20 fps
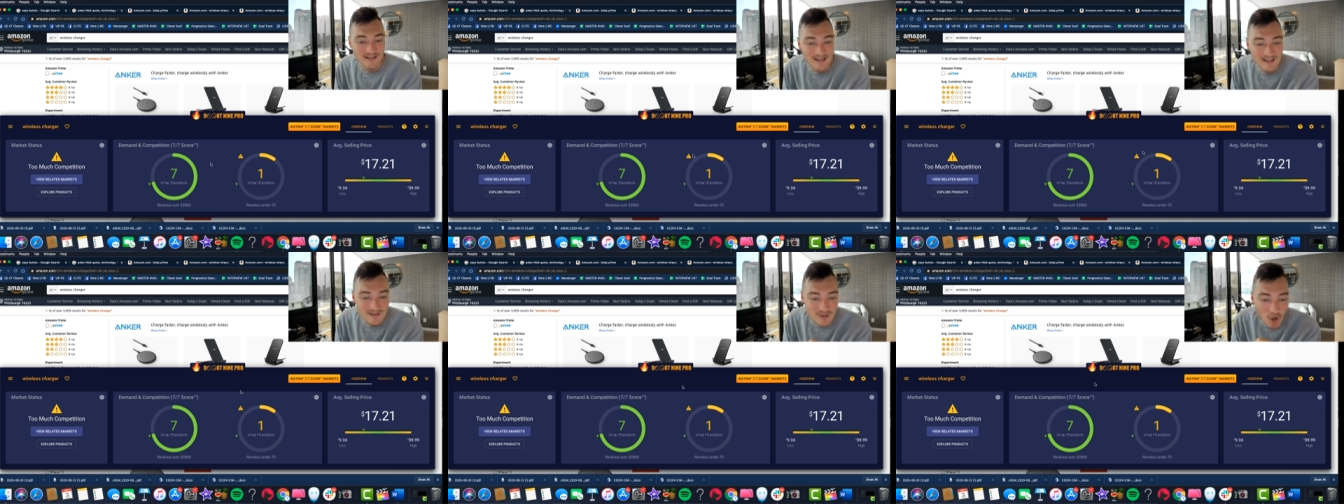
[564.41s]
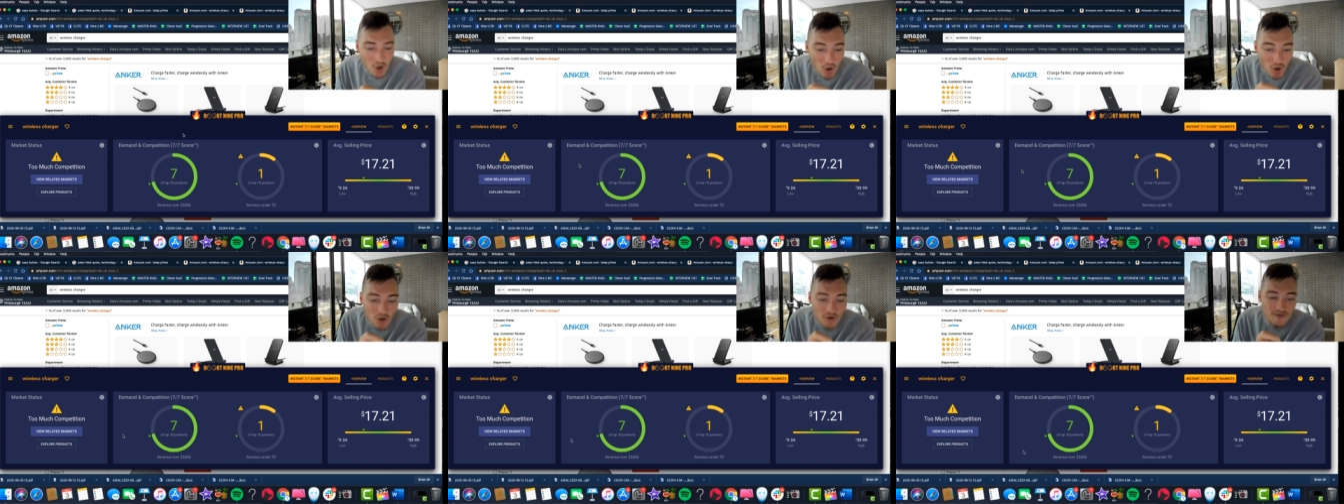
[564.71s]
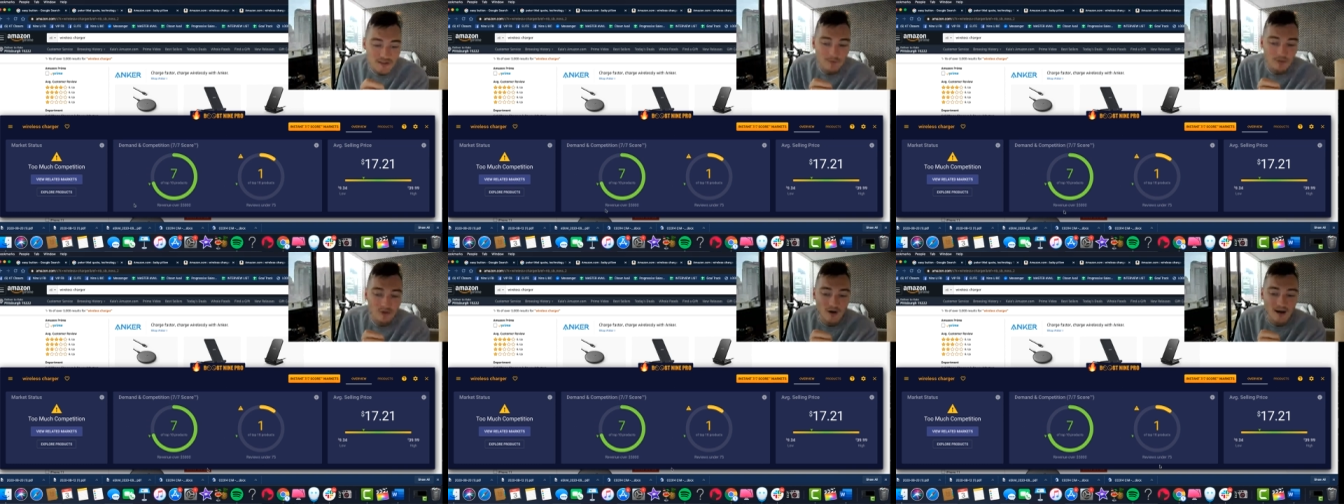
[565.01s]
and it's all
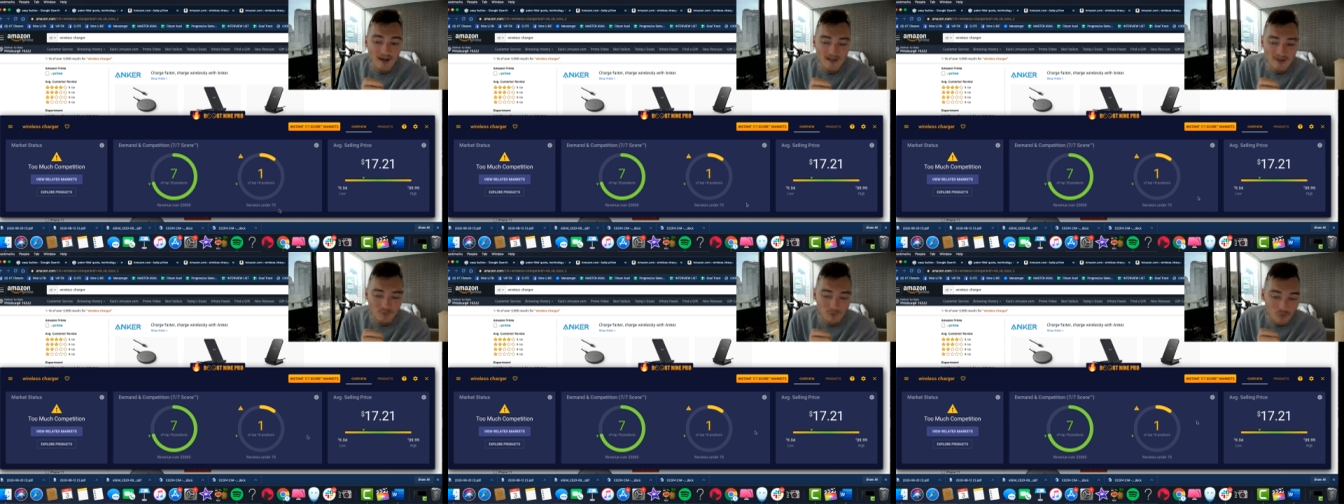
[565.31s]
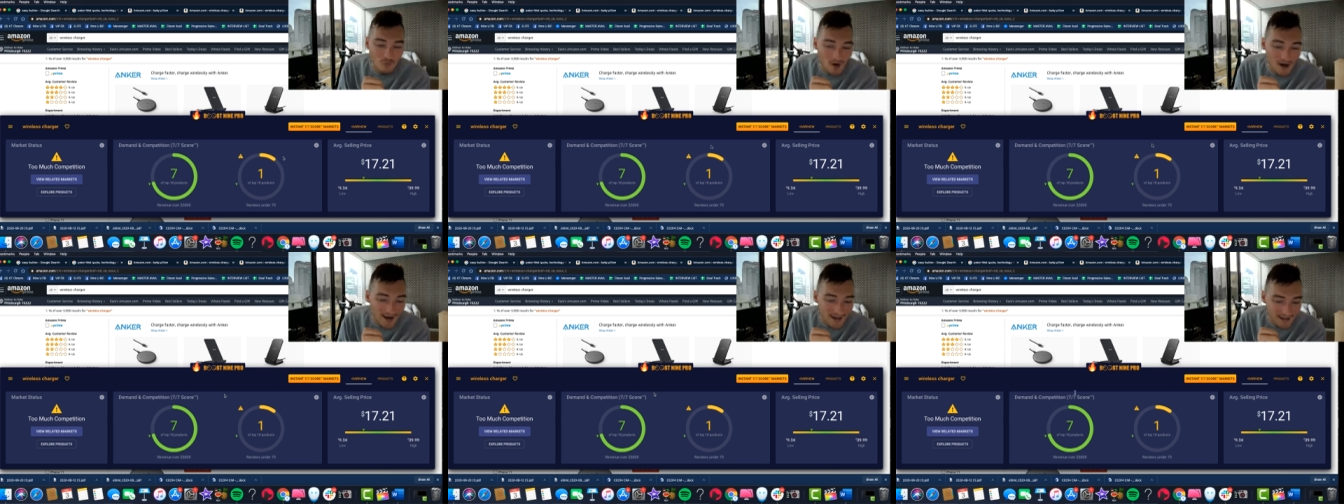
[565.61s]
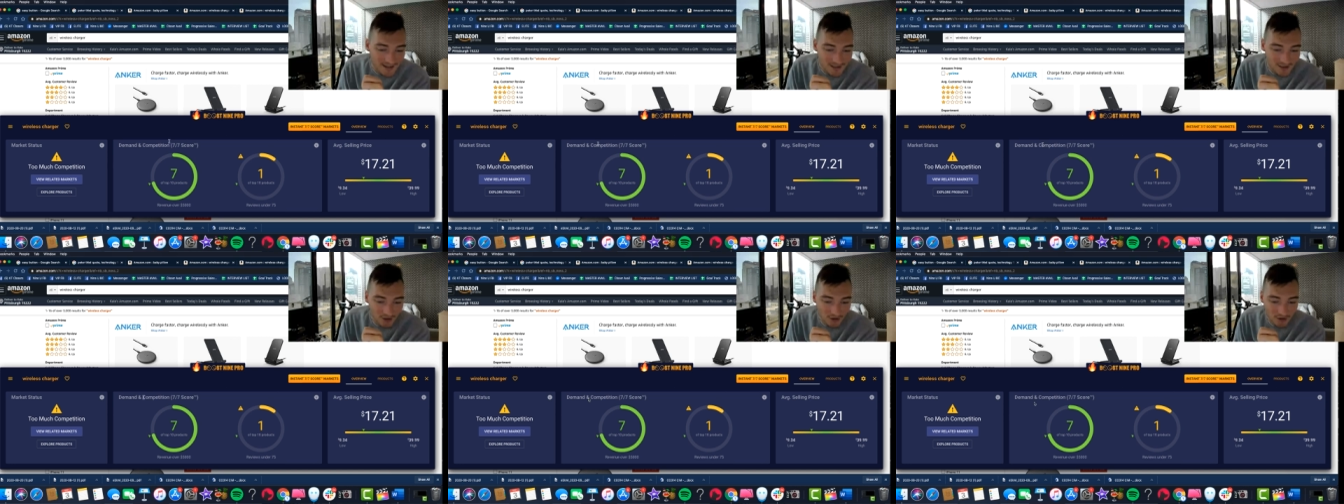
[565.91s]
summarized right
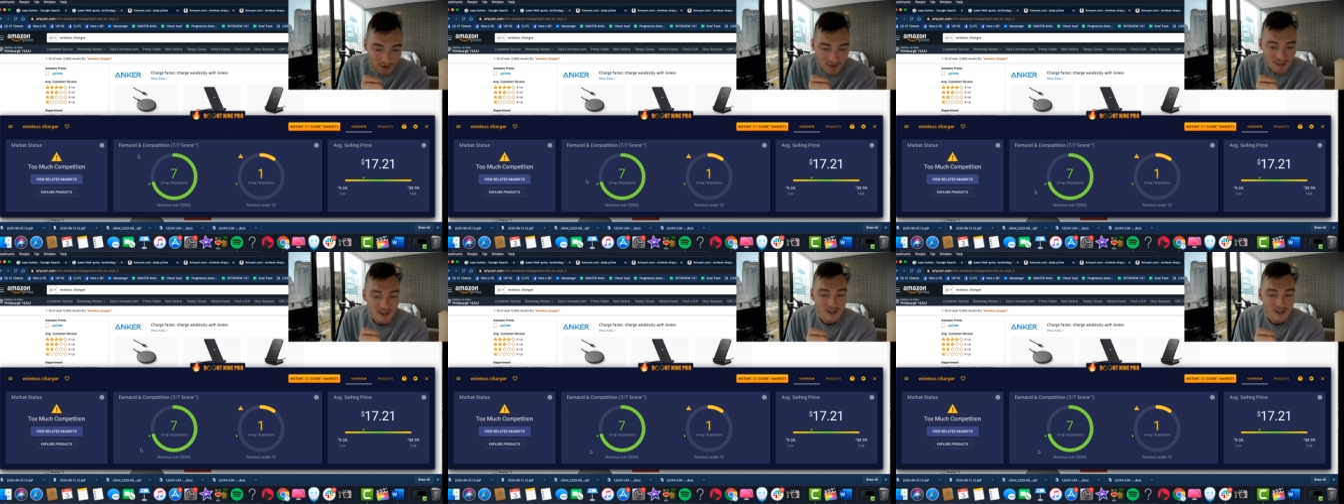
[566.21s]
here.